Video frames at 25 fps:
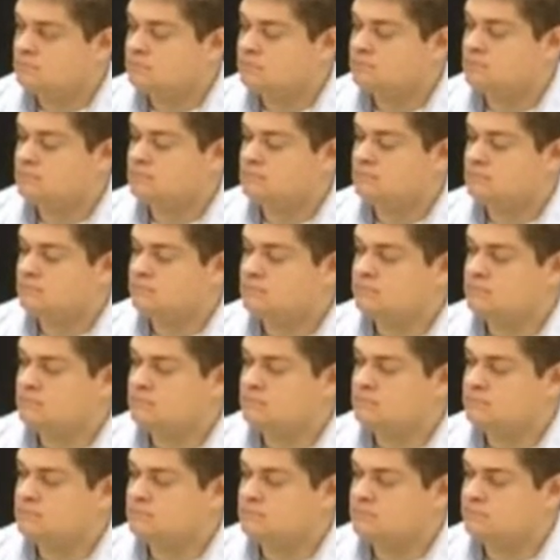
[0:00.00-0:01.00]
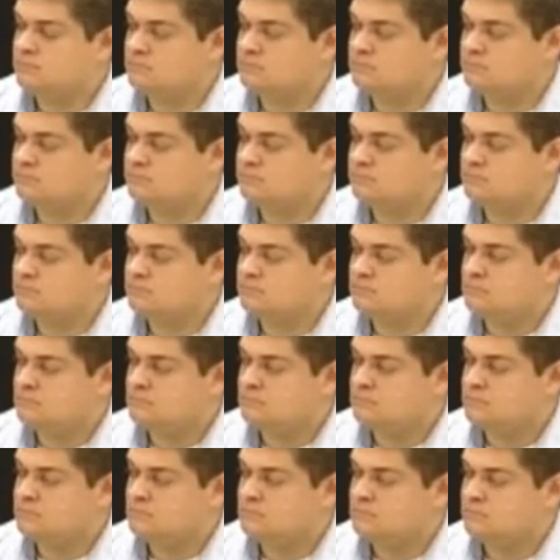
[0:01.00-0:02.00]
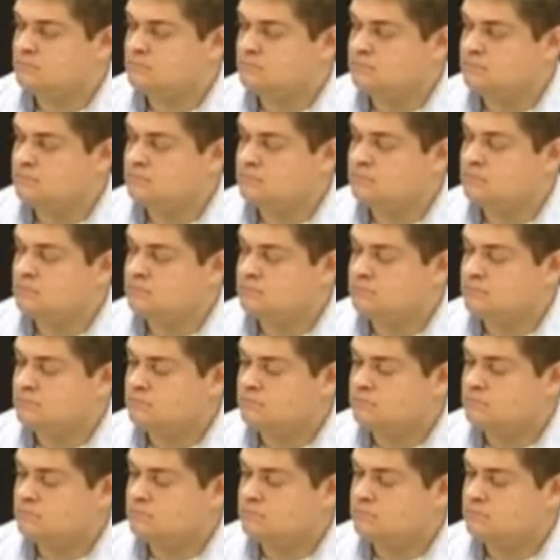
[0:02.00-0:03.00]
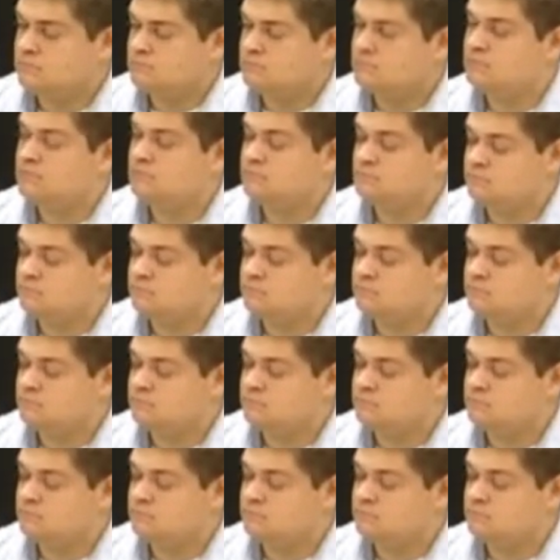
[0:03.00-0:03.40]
(not speaking)